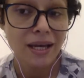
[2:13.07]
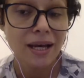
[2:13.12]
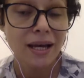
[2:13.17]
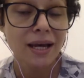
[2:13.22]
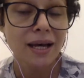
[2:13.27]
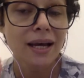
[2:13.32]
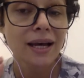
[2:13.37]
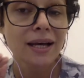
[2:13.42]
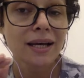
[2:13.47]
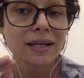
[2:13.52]

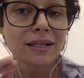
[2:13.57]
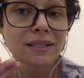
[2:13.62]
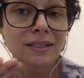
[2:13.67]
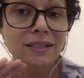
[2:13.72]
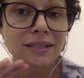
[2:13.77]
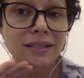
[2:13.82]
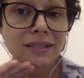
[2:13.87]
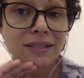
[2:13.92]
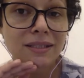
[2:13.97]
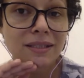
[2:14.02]

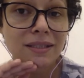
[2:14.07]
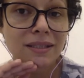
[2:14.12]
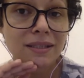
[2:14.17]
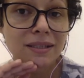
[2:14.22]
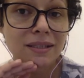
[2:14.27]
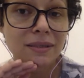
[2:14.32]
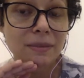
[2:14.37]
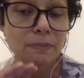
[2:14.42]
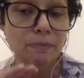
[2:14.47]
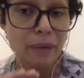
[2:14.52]
and
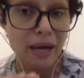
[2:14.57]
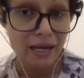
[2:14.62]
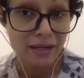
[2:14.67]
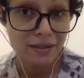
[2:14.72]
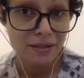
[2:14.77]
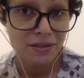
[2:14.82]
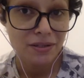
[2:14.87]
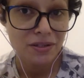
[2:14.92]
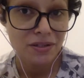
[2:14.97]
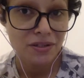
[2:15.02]

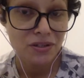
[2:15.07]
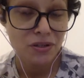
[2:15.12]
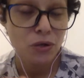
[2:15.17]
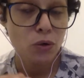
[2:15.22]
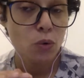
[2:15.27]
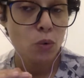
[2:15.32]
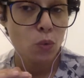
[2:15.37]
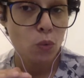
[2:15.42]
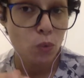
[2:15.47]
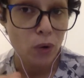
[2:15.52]
balanced
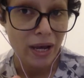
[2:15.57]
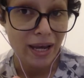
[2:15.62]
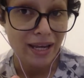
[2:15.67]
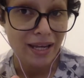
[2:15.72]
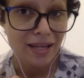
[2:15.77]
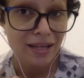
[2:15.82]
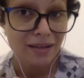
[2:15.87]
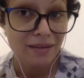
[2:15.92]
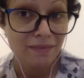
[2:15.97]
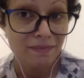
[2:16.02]

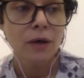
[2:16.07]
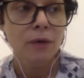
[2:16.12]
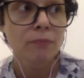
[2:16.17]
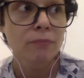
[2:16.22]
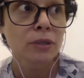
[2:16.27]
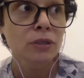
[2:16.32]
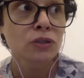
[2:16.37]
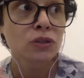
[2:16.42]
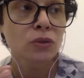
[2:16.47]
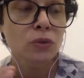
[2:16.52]
way,
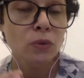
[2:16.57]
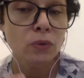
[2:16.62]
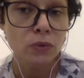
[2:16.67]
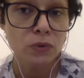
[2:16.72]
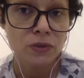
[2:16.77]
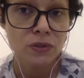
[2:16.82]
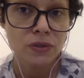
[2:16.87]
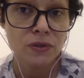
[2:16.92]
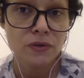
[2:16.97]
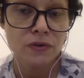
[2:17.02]
but
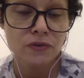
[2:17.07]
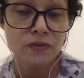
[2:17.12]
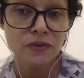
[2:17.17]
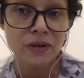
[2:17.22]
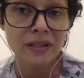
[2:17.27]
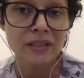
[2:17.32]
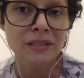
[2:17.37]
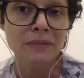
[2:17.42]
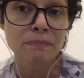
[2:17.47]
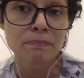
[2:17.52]
also
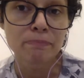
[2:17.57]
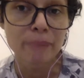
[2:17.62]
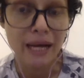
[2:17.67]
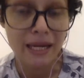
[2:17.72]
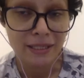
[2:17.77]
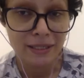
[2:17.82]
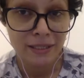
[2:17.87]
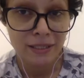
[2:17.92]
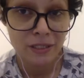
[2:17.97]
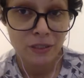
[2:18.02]
finding
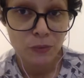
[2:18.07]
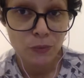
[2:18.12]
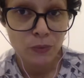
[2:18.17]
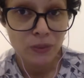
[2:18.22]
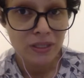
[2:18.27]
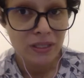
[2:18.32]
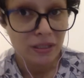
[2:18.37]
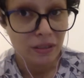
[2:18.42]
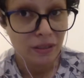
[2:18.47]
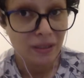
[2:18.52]
balance
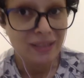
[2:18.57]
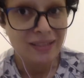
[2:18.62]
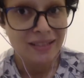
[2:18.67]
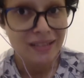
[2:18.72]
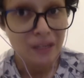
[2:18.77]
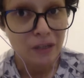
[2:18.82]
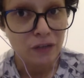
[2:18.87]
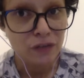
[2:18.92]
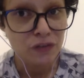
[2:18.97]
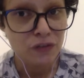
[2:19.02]
within
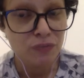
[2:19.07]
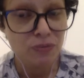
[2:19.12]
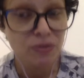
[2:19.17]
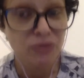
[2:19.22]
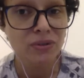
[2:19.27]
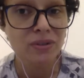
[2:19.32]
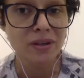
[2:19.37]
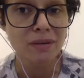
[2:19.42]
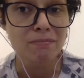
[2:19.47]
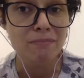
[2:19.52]
ourselves
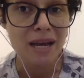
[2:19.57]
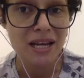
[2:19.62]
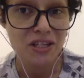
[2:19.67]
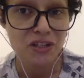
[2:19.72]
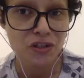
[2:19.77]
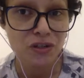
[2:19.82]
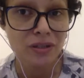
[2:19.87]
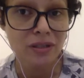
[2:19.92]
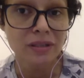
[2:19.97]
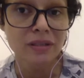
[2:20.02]
between our
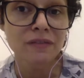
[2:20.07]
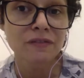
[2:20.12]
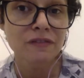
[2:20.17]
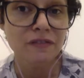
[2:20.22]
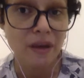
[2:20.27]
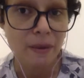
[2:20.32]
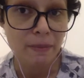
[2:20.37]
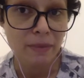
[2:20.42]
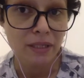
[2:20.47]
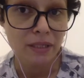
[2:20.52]
masculine and
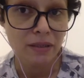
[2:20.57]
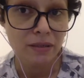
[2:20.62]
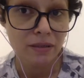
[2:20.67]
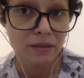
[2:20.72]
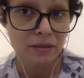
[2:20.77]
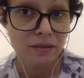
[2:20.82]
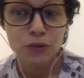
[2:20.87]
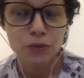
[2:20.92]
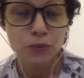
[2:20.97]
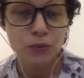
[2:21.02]

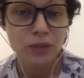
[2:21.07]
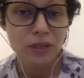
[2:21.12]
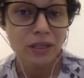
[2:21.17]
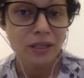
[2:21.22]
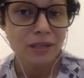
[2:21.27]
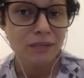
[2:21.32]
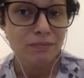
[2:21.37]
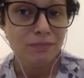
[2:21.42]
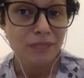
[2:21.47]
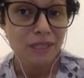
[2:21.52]
feminine.
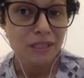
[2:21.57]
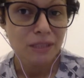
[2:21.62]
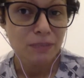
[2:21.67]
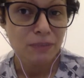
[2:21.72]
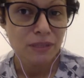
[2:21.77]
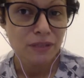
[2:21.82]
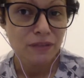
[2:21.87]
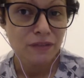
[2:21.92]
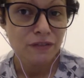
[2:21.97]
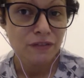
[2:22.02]
We might
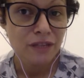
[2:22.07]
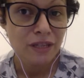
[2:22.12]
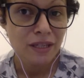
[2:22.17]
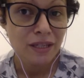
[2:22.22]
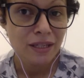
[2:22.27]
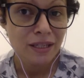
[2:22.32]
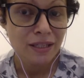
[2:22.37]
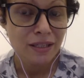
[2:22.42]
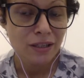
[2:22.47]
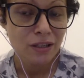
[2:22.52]
be
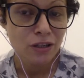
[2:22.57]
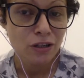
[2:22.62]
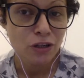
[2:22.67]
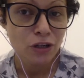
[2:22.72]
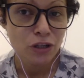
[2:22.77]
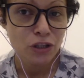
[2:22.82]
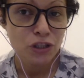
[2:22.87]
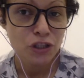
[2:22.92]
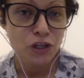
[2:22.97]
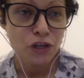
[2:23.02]
feeling a
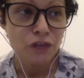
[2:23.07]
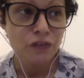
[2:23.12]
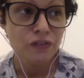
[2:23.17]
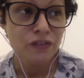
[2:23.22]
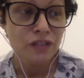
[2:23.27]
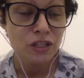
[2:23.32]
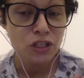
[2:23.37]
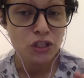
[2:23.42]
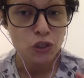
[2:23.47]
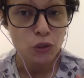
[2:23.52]
lot of
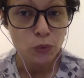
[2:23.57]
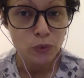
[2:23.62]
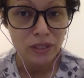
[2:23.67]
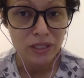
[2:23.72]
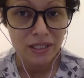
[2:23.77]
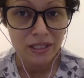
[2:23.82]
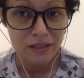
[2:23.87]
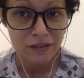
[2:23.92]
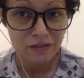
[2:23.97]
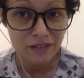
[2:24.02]

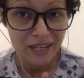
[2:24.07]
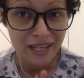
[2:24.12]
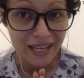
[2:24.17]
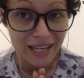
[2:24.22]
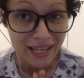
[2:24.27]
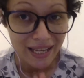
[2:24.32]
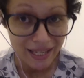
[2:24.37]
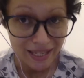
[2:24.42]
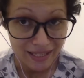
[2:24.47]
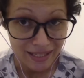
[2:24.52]
intuitive
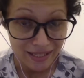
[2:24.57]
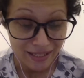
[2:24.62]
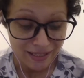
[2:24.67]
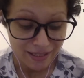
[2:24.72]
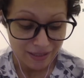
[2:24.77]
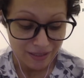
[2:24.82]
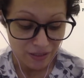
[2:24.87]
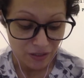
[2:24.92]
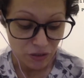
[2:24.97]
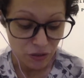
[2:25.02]

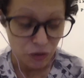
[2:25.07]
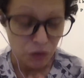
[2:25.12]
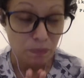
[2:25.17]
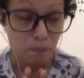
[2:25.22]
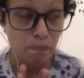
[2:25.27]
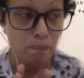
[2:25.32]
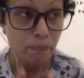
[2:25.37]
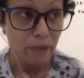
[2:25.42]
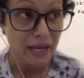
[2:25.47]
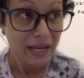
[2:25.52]
hits, so
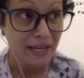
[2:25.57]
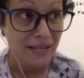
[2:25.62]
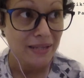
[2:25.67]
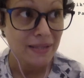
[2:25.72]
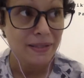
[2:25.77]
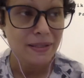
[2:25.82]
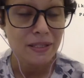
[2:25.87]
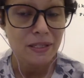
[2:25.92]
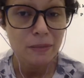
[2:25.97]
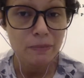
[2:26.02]
pay
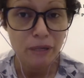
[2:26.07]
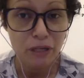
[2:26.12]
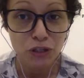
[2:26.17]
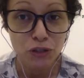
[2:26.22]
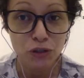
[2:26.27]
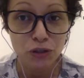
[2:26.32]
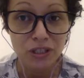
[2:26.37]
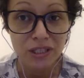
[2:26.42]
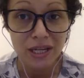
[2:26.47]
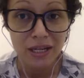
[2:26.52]

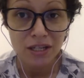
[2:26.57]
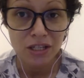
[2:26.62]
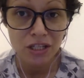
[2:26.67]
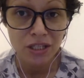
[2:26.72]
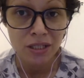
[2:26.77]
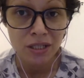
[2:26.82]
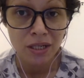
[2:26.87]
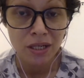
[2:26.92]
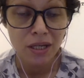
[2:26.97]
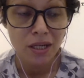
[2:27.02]
special
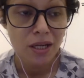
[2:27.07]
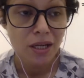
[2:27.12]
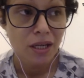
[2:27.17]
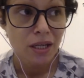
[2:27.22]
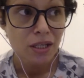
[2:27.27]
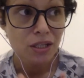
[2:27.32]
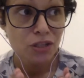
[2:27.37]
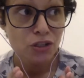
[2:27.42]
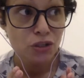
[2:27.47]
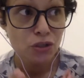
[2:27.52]

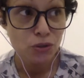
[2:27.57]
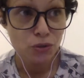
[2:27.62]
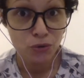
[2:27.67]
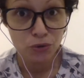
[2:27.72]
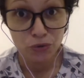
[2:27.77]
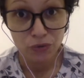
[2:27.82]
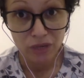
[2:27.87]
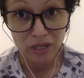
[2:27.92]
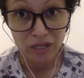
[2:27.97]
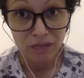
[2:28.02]
attention to your
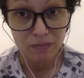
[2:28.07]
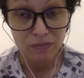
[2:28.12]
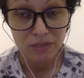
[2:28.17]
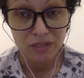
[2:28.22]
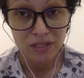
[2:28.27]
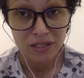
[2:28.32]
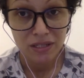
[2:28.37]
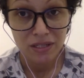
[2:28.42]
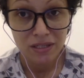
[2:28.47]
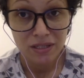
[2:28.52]

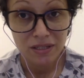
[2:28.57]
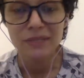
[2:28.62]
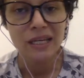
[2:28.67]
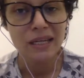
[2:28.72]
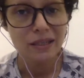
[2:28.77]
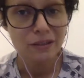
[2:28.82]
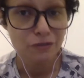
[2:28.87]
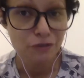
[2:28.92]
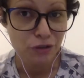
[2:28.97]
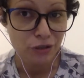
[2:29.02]
dreams,
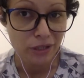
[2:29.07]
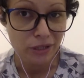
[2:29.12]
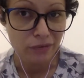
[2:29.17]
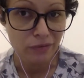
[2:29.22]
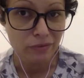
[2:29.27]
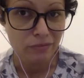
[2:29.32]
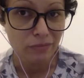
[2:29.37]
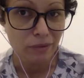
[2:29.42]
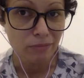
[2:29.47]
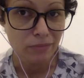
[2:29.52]
if you can
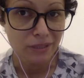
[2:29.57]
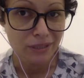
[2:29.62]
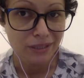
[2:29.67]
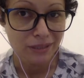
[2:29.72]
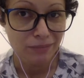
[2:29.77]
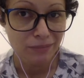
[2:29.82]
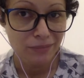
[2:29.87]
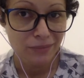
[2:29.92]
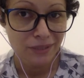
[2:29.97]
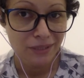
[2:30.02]
remember
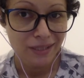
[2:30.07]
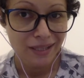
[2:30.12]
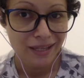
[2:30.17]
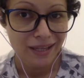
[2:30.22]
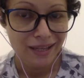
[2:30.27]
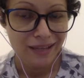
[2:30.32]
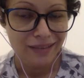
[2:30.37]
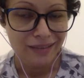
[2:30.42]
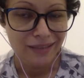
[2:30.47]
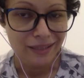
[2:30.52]
them.
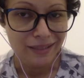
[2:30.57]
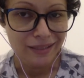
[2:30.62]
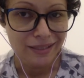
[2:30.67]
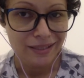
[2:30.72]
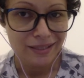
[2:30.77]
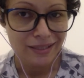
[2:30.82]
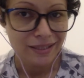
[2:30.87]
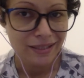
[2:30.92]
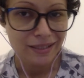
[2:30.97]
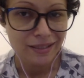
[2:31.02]
That
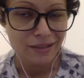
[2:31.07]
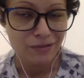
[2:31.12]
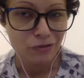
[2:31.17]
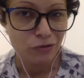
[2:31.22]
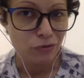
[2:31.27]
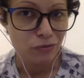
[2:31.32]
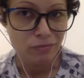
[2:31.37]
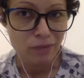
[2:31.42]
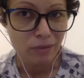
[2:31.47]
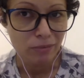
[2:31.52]
is, I can never
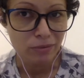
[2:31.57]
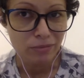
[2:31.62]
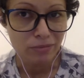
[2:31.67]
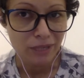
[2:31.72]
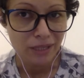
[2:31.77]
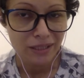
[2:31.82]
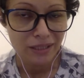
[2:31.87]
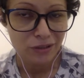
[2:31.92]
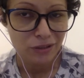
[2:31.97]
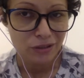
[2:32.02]
remember
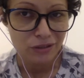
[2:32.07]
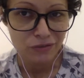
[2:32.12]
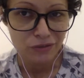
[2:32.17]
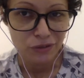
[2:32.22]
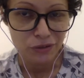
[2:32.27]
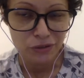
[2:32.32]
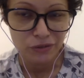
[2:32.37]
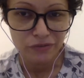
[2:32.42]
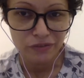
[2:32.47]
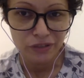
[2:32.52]
mine. I don't even
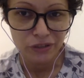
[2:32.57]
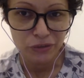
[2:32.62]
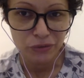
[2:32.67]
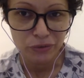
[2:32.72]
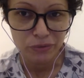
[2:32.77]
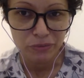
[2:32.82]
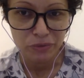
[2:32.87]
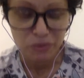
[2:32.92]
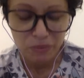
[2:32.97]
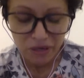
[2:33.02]
know if I
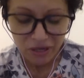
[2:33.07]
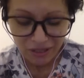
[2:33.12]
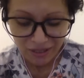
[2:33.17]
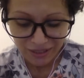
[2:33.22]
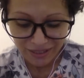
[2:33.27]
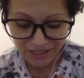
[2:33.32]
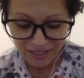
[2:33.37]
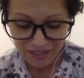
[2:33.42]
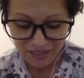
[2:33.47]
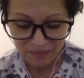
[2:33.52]
dream, to be
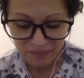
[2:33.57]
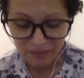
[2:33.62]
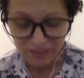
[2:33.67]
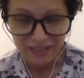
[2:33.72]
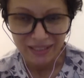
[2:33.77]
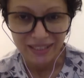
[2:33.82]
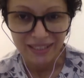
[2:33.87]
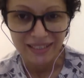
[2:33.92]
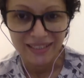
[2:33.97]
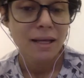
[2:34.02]
honest, but
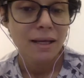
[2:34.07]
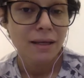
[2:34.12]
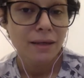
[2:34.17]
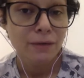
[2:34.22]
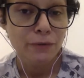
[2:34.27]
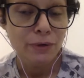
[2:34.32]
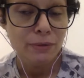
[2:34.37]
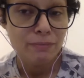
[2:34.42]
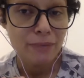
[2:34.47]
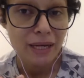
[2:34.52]
yeah.
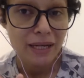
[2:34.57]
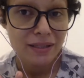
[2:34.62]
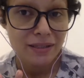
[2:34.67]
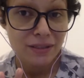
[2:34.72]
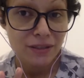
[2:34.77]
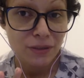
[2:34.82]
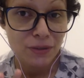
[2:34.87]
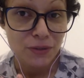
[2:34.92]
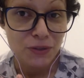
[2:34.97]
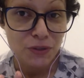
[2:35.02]
We
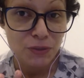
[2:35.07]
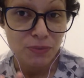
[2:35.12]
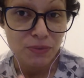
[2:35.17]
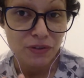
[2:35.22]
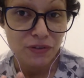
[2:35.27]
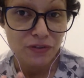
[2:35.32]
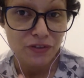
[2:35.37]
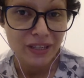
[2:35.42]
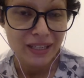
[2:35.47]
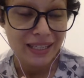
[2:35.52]
might also be
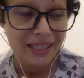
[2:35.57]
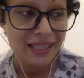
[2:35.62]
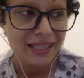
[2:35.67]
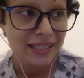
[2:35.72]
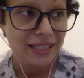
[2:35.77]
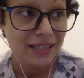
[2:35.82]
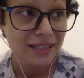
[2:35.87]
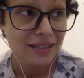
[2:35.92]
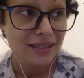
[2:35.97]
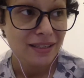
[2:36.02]

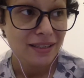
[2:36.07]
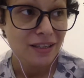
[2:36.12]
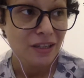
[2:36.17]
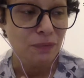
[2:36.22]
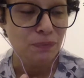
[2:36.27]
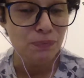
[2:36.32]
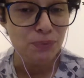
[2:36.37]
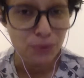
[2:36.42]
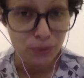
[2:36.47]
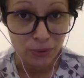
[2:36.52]
feeling a
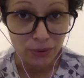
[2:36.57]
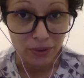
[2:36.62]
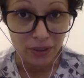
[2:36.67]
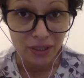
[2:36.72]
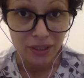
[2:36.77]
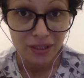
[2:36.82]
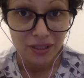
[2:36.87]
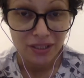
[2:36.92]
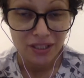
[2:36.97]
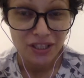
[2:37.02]

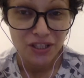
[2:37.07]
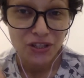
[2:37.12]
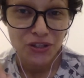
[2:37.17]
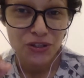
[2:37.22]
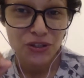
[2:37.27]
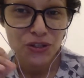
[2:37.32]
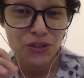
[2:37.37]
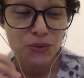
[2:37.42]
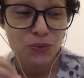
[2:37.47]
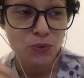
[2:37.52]
pull
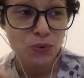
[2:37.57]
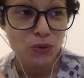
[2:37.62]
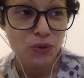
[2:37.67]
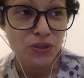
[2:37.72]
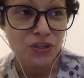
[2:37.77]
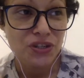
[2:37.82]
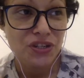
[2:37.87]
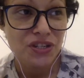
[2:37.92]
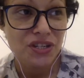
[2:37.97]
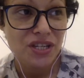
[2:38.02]

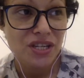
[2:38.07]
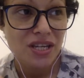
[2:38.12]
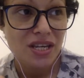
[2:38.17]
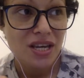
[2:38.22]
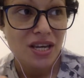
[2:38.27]
towards